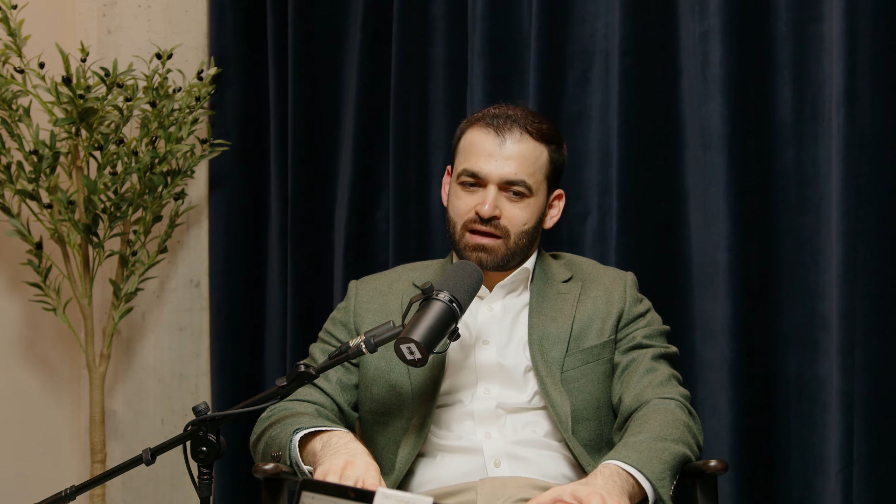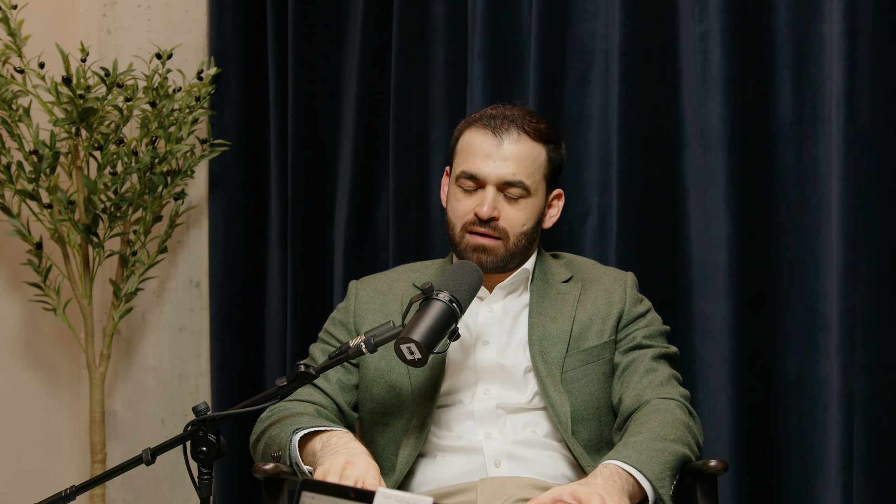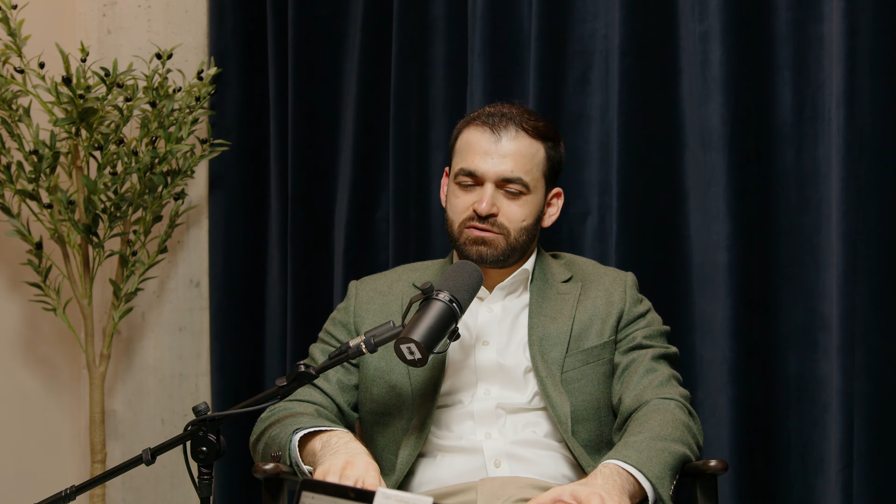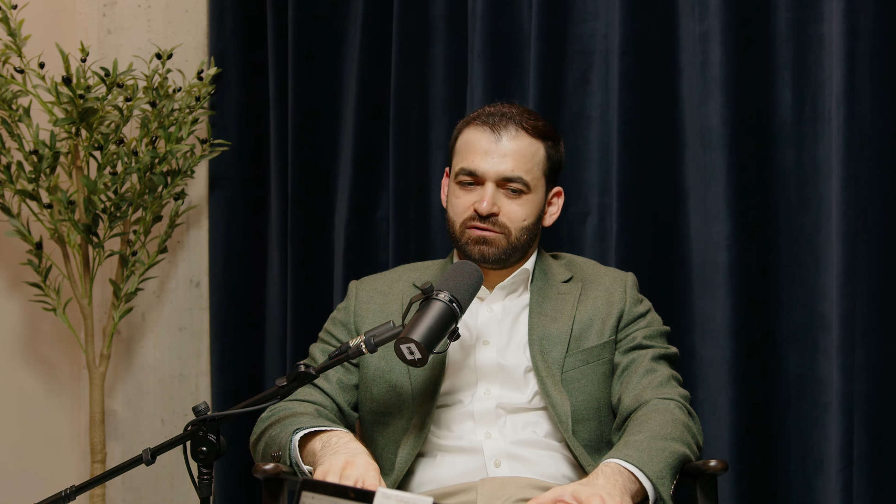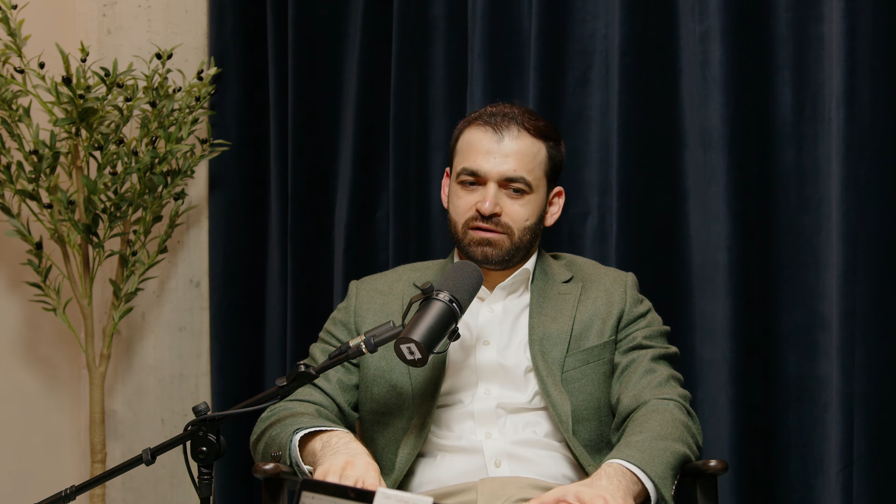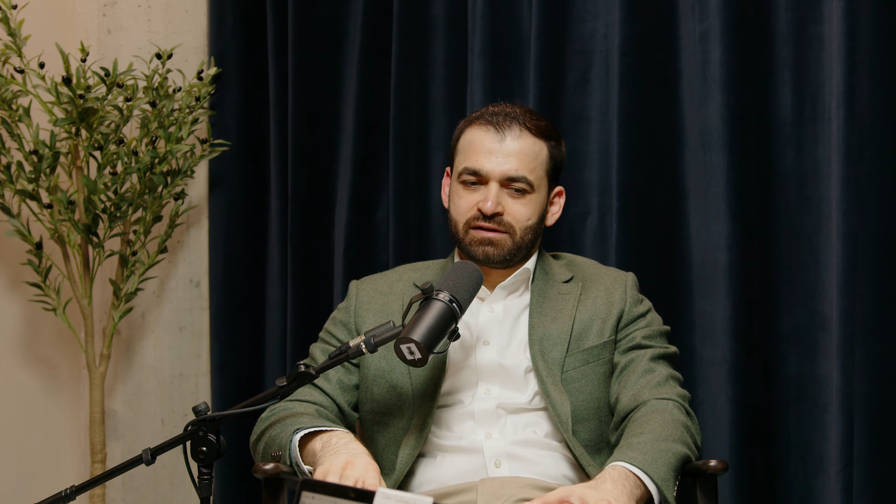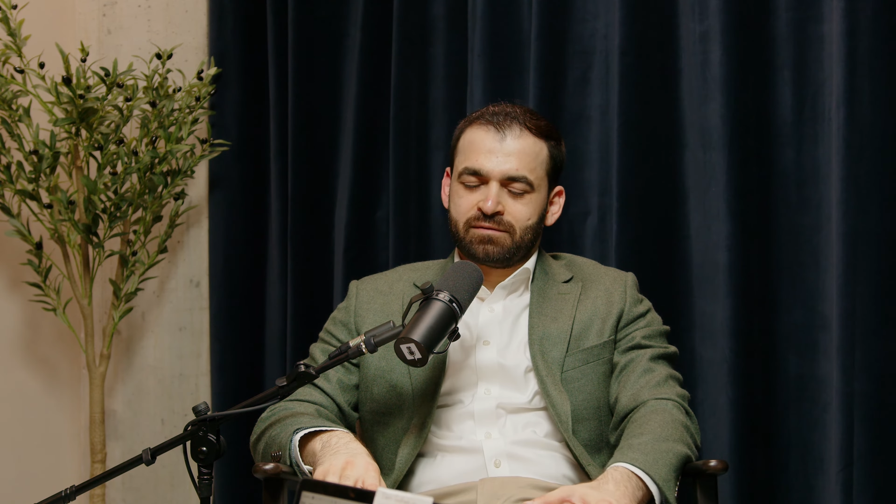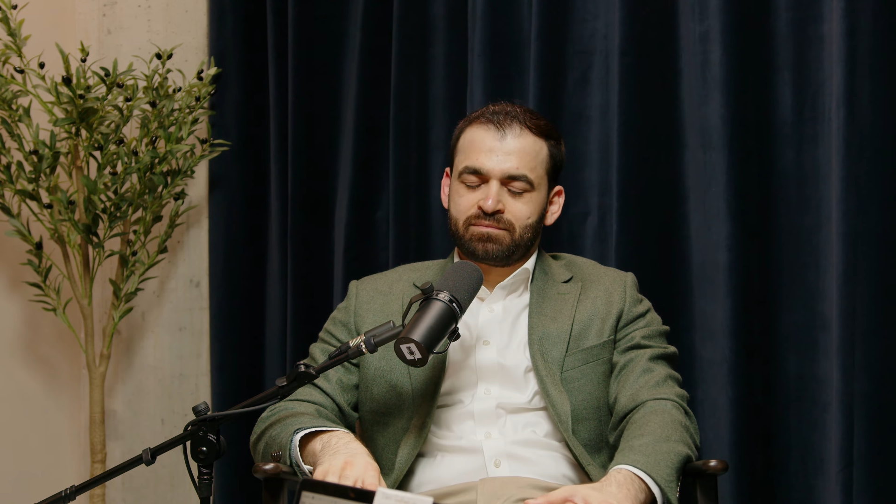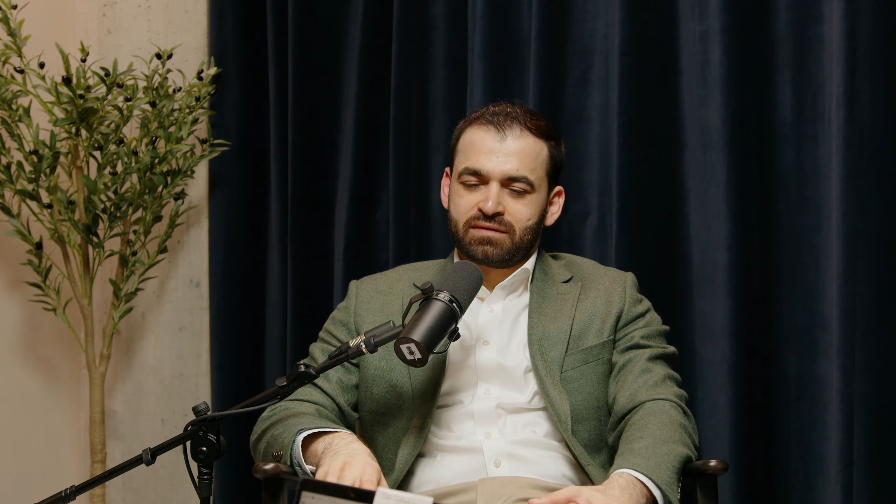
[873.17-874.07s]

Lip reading: Absolutely.